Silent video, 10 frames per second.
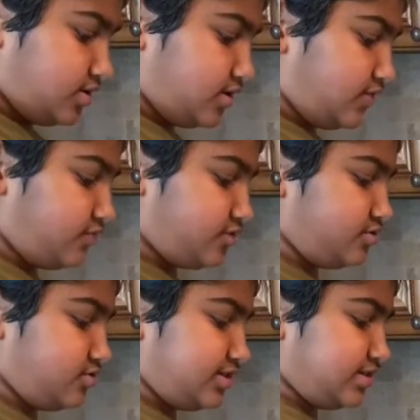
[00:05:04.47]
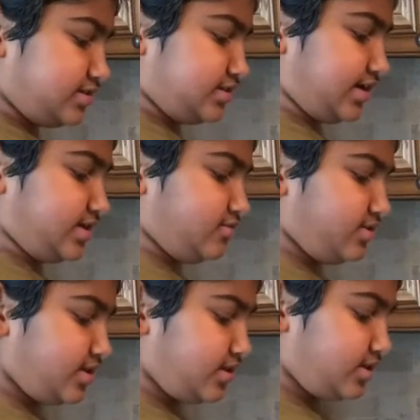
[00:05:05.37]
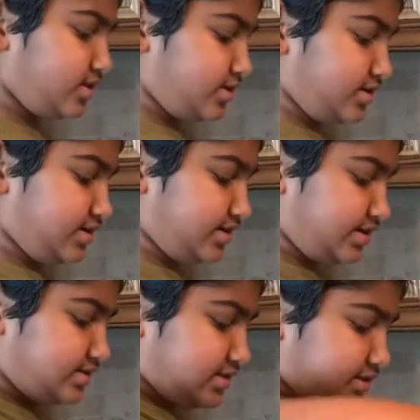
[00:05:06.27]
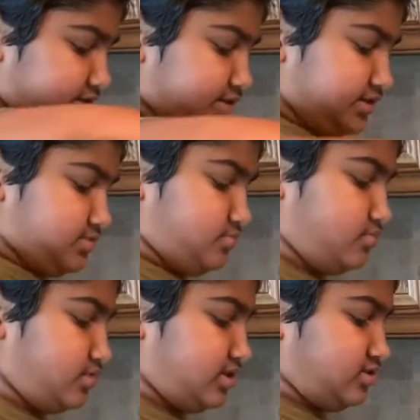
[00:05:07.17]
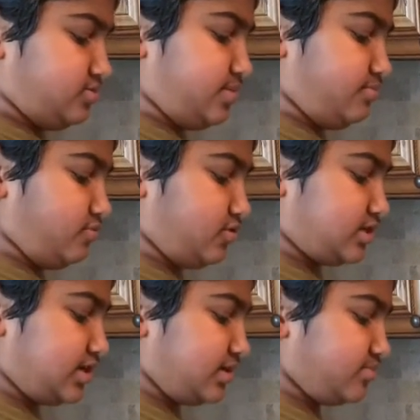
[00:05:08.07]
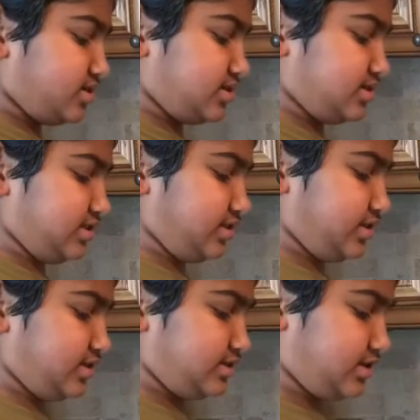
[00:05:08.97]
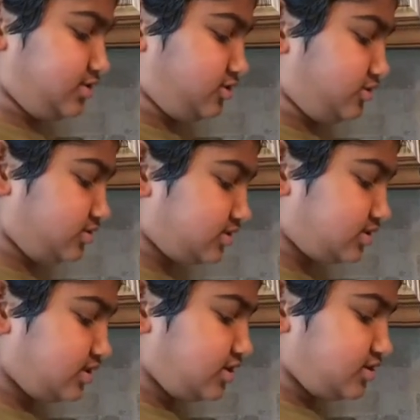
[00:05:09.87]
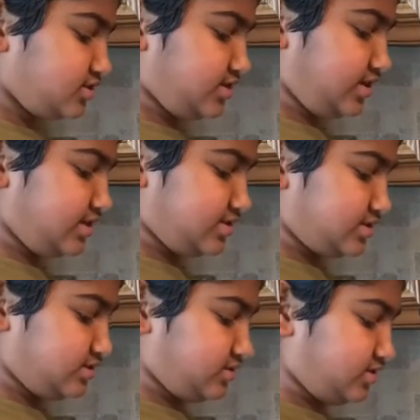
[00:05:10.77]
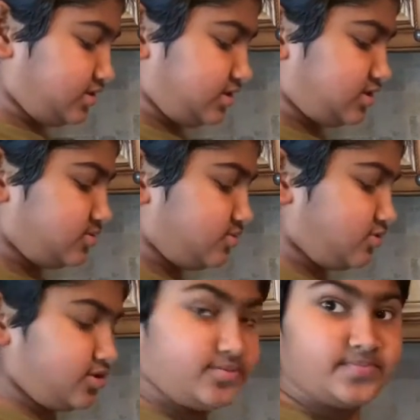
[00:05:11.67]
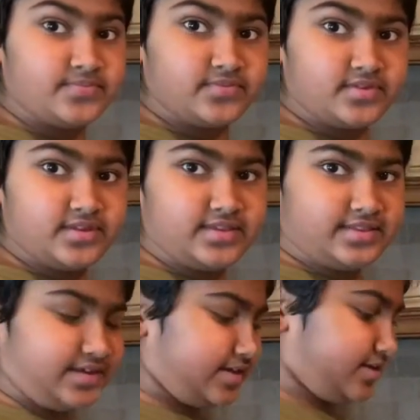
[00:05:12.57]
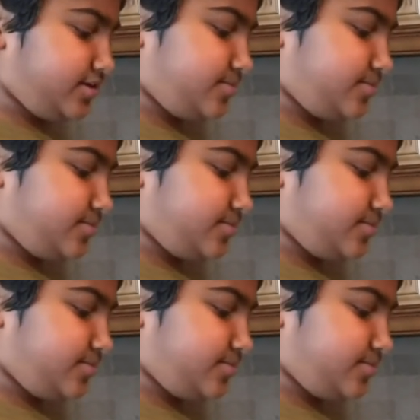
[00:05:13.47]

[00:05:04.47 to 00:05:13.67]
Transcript: If you're doing the second way, it takes a little bit more time because the lid isn't closed, so the heat circulates more in the air.